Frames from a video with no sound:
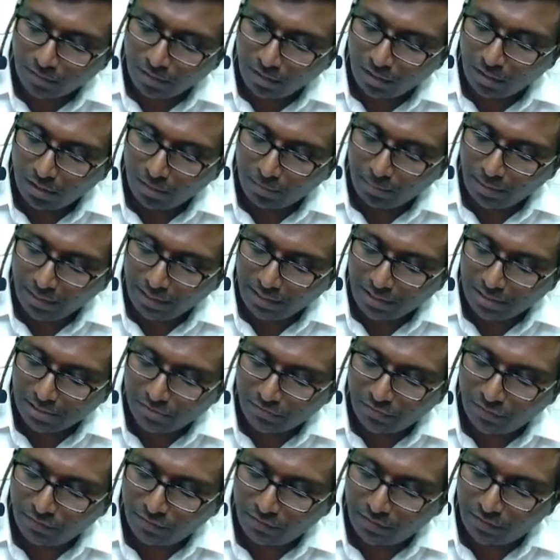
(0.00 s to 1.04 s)
Minus
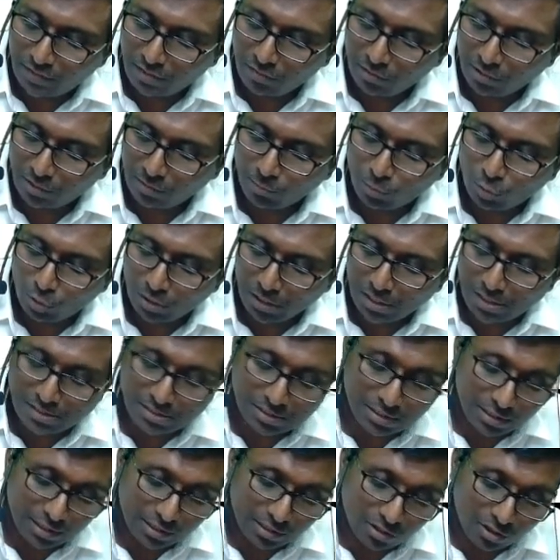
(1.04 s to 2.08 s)
50, one more
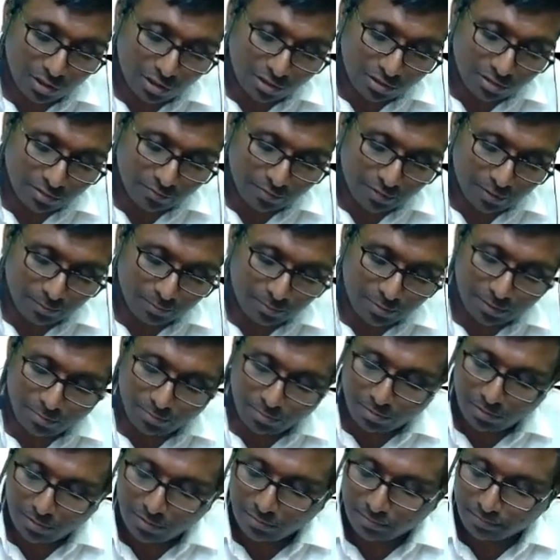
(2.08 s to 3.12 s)
answer I got from
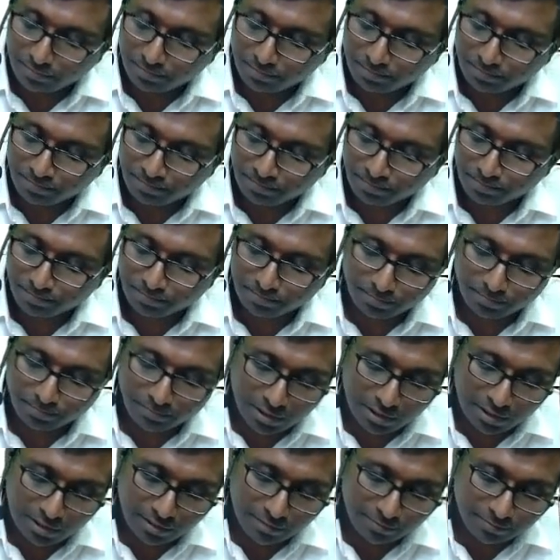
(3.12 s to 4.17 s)
people.
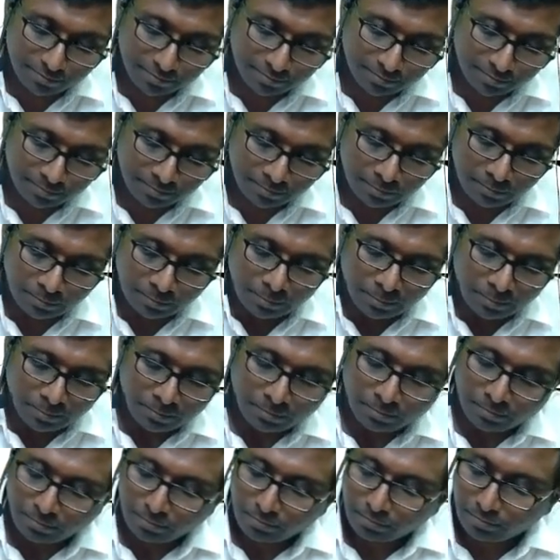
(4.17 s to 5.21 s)
Third.
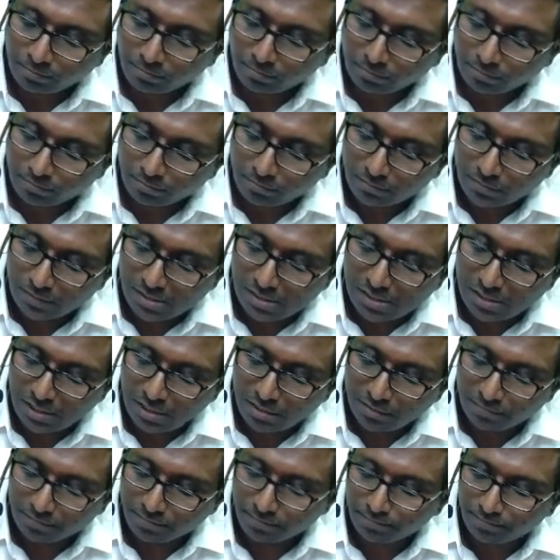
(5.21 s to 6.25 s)

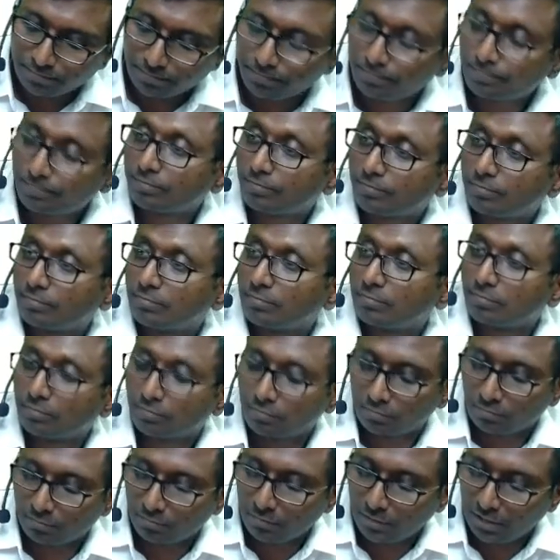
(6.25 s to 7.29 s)
C.
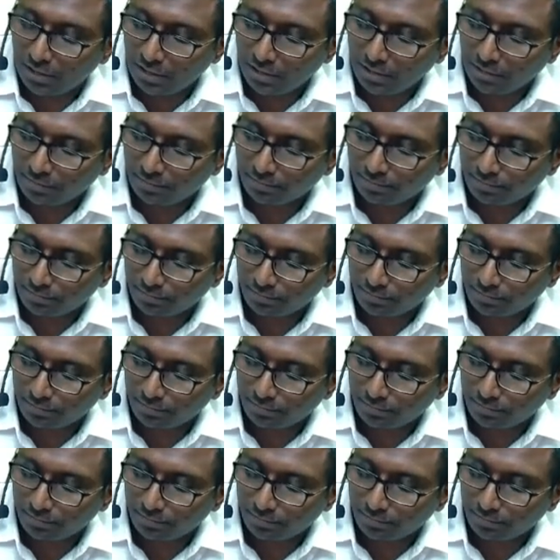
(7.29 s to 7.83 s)
D.